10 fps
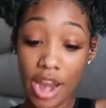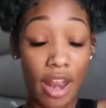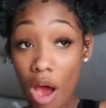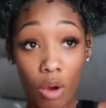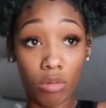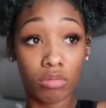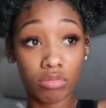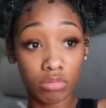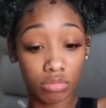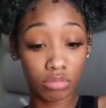
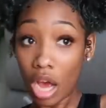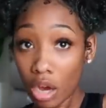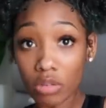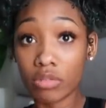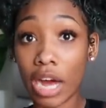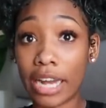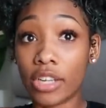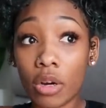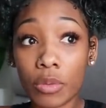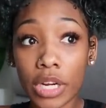No, no, I
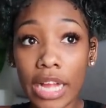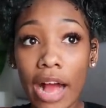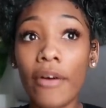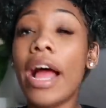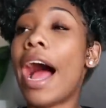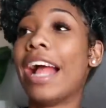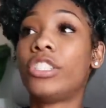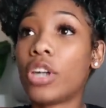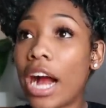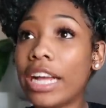don't work out. I
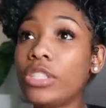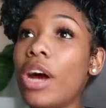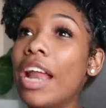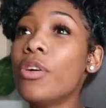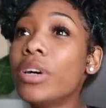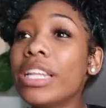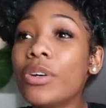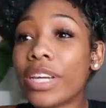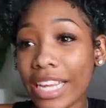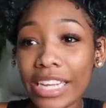try to. I do a
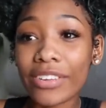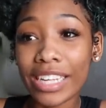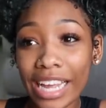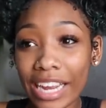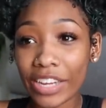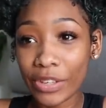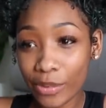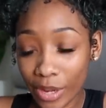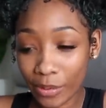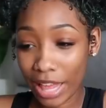little here and there,
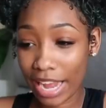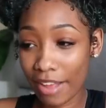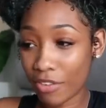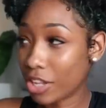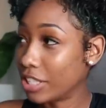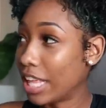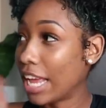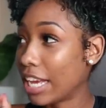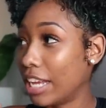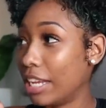you know, like I follow
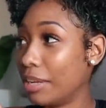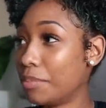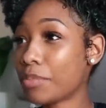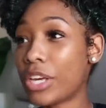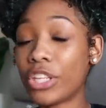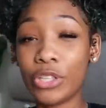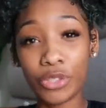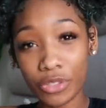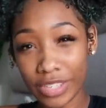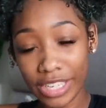like um,
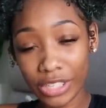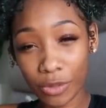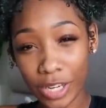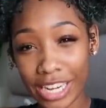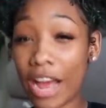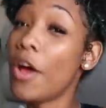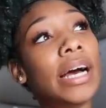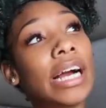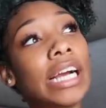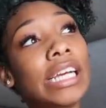YouTube videos of working out.
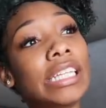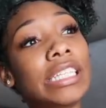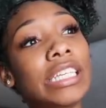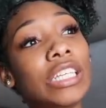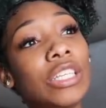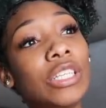But